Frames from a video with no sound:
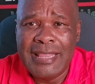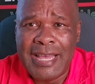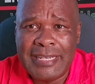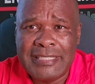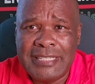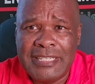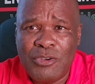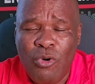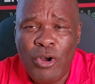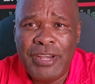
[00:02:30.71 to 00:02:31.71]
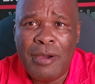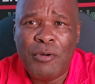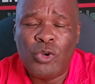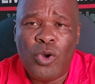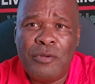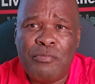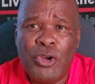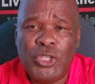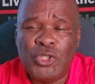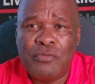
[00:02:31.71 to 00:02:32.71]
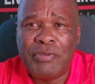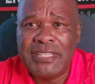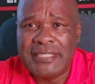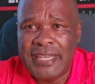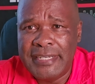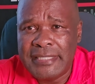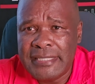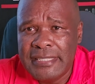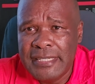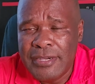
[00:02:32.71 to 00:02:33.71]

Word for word: that uh, only about 1.2%